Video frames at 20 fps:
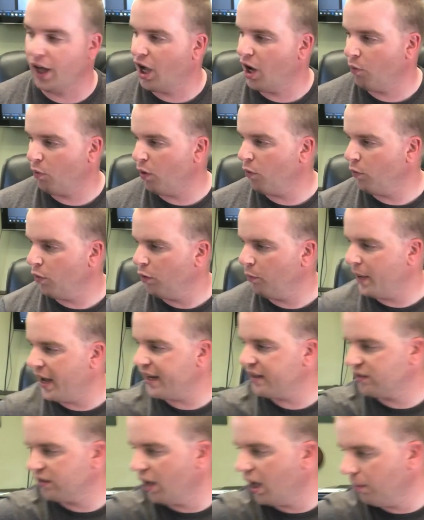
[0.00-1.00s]
We will
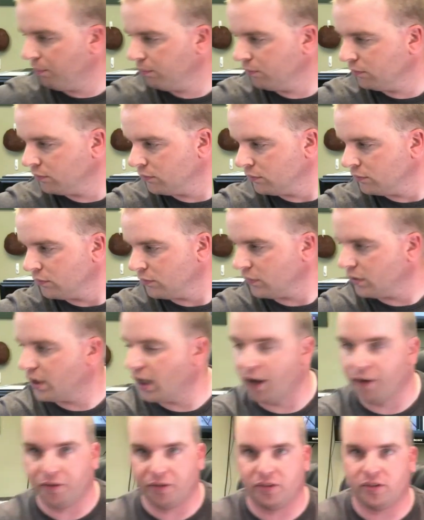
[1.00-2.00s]
make some
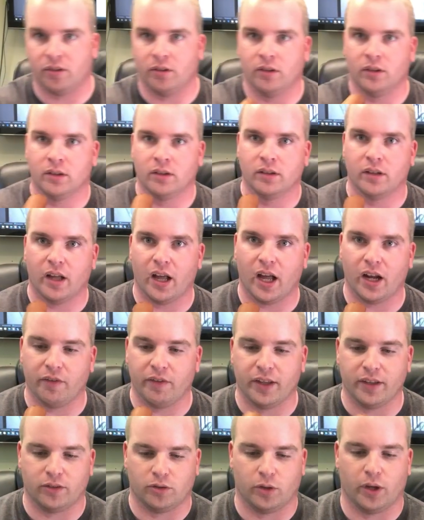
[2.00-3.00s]
cuffs out of
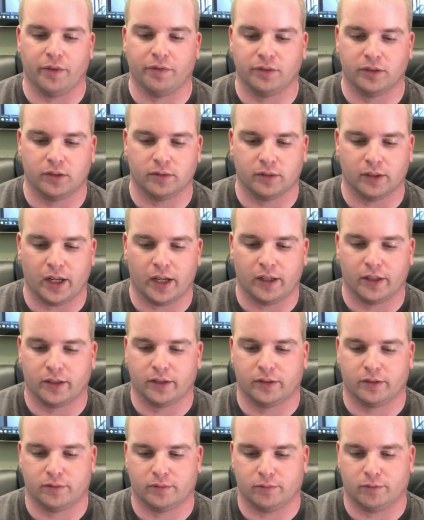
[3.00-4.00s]
it, so I've got
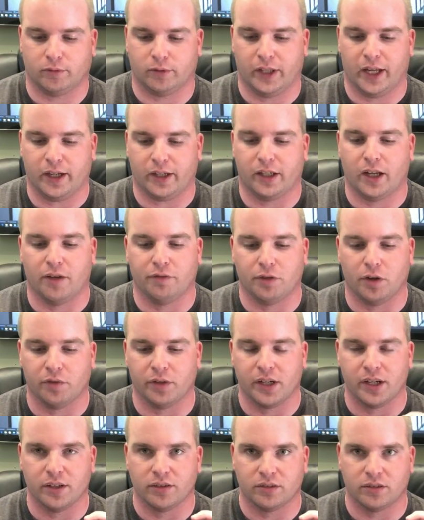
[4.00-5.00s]
that cuff over
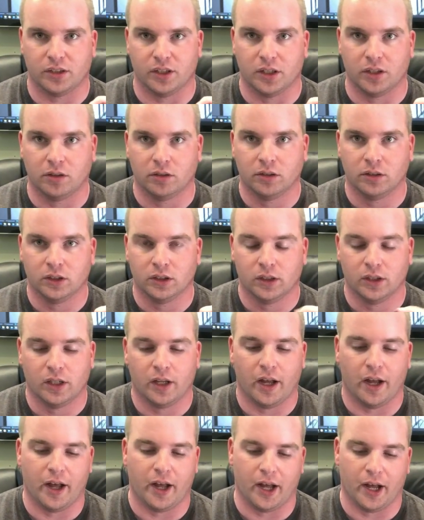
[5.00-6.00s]
here still.
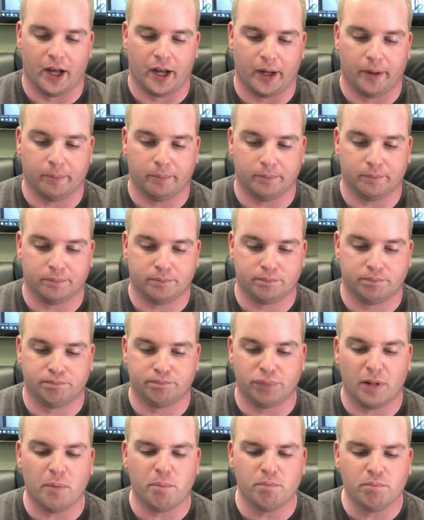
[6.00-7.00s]

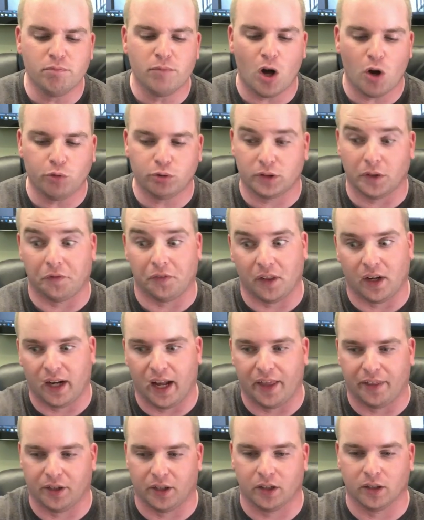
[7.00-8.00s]
But most of the
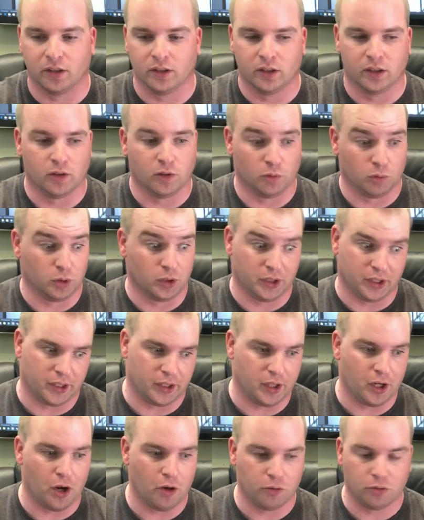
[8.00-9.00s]
leather really
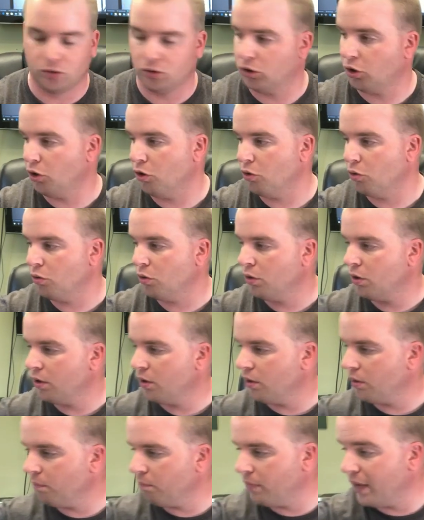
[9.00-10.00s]
goes to
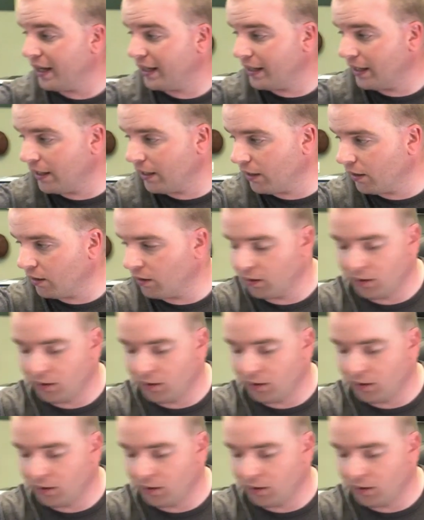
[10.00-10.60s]
making